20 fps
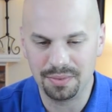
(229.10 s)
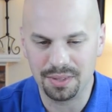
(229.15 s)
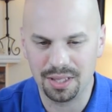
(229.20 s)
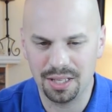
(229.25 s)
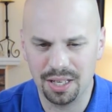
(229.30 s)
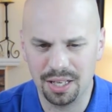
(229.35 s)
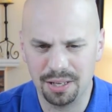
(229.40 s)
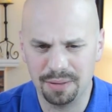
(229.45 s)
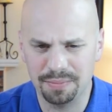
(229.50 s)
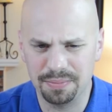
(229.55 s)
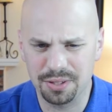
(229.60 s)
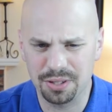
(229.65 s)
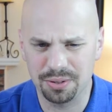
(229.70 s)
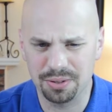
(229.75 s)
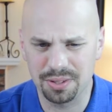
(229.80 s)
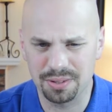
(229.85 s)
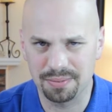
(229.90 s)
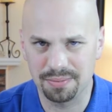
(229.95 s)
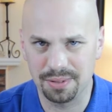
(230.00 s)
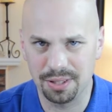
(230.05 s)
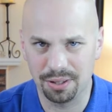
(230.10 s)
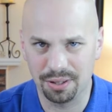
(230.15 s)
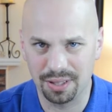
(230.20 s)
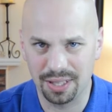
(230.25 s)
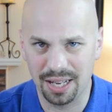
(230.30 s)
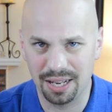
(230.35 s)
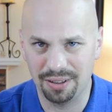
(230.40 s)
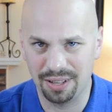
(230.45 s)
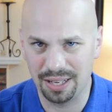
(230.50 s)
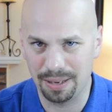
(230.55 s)
Um, so it's, you know,
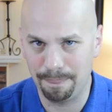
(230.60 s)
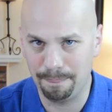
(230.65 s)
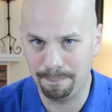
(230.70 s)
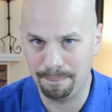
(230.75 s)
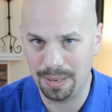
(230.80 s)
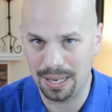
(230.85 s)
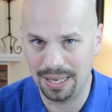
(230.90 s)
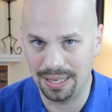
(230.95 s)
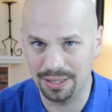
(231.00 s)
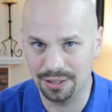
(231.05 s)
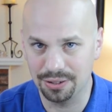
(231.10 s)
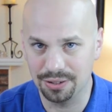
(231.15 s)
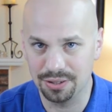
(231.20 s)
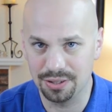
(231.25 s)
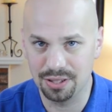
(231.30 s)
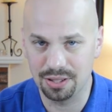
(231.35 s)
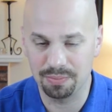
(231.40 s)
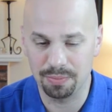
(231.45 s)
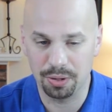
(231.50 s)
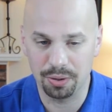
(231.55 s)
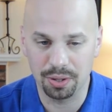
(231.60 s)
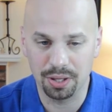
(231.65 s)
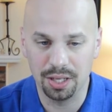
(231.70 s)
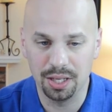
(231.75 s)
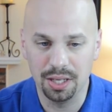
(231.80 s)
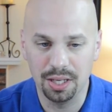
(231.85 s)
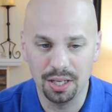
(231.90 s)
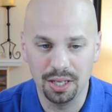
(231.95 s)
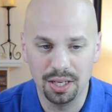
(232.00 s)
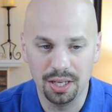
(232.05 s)
kind of like a mild smoke.
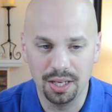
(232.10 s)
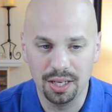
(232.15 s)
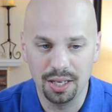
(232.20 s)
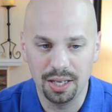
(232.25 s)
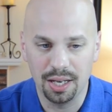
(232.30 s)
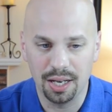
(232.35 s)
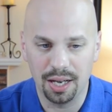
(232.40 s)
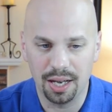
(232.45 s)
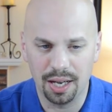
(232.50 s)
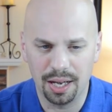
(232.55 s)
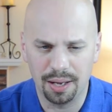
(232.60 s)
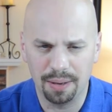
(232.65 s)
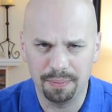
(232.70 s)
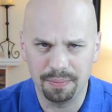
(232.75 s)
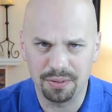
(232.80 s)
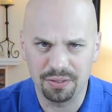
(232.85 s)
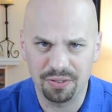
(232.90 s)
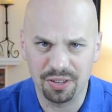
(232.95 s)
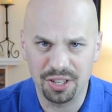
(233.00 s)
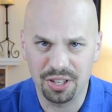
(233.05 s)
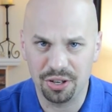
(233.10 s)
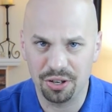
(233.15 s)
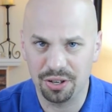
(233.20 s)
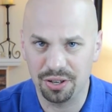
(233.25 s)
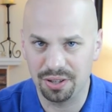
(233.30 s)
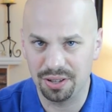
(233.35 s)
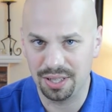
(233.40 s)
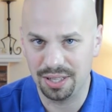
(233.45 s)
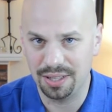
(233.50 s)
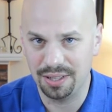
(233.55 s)
Um, it's very
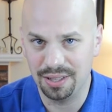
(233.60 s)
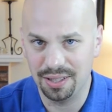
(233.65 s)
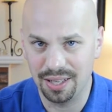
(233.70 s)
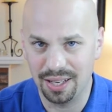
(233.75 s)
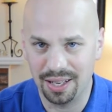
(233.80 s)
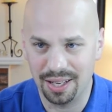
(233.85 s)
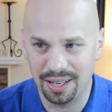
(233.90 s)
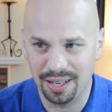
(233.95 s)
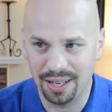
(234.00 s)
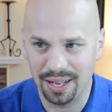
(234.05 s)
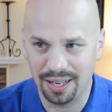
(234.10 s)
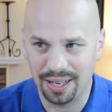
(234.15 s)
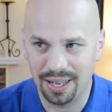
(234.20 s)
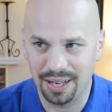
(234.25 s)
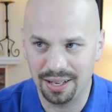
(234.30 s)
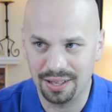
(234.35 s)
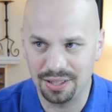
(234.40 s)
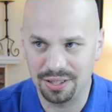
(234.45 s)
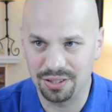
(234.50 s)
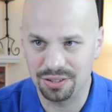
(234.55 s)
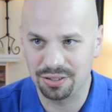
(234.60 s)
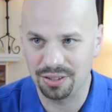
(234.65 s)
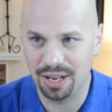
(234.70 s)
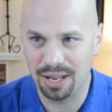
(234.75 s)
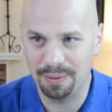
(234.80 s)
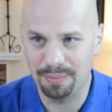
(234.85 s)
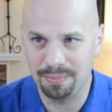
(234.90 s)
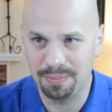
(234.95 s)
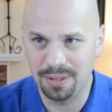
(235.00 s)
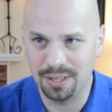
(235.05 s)
earthy. Uh, I kind of
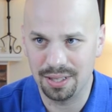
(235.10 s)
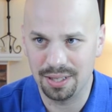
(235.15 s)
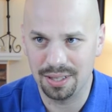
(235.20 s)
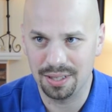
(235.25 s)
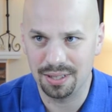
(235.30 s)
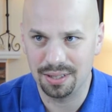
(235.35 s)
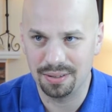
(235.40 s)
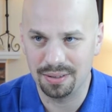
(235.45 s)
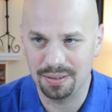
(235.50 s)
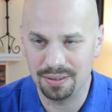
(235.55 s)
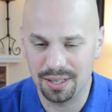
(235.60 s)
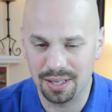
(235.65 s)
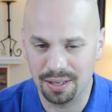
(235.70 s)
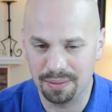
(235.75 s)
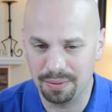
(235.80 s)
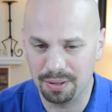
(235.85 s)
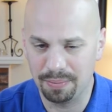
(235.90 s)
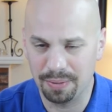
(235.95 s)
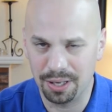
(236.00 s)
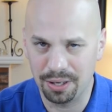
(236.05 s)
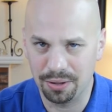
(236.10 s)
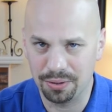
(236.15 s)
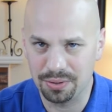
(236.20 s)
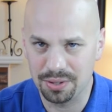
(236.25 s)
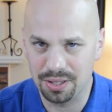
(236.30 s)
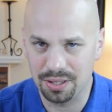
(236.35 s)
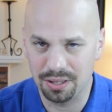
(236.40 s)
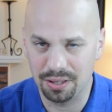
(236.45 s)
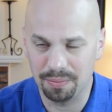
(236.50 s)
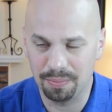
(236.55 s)
described it um, in my
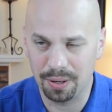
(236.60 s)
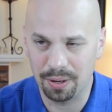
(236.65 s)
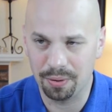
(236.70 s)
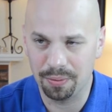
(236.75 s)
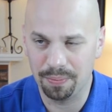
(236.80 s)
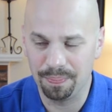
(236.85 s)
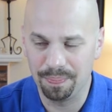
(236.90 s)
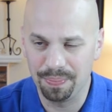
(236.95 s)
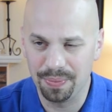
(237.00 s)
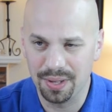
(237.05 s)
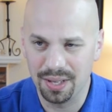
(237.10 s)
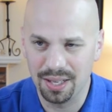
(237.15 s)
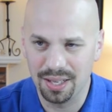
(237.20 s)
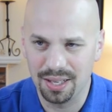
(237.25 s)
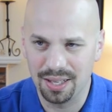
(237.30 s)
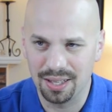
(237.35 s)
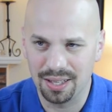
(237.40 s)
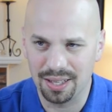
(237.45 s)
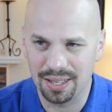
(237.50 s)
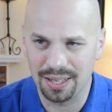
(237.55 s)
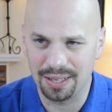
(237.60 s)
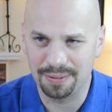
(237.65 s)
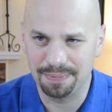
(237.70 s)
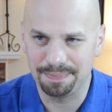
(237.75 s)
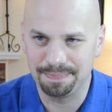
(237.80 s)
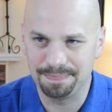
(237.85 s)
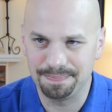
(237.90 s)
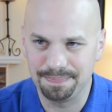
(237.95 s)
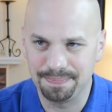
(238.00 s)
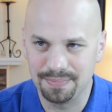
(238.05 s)
notes here about like
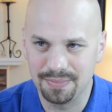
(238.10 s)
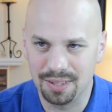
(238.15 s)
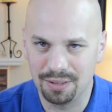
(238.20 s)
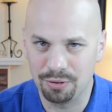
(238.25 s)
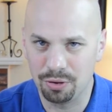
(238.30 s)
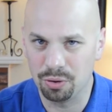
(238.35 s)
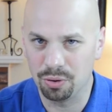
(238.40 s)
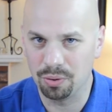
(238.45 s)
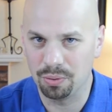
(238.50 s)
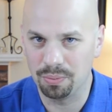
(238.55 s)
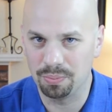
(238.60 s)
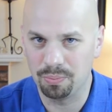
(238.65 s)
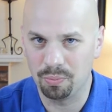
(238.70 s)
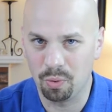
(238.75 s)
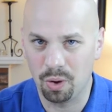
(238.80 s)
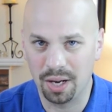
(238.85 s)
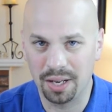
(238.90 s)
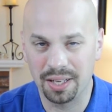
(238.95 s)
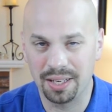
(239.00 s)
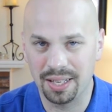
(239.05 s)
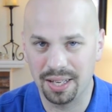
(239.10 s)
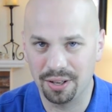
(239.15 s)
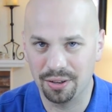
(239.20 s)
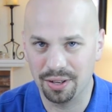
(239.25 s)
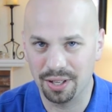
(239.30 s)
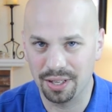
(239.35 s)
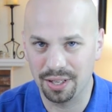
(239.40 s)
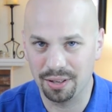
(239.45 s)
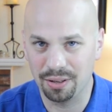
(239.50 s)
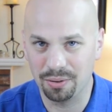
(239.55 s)
if you were walking down
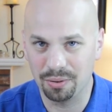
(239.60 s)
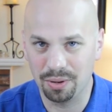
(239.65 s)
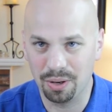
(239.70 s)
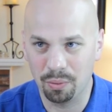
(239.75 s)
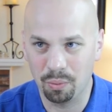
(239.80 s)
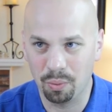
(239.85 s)
like a, a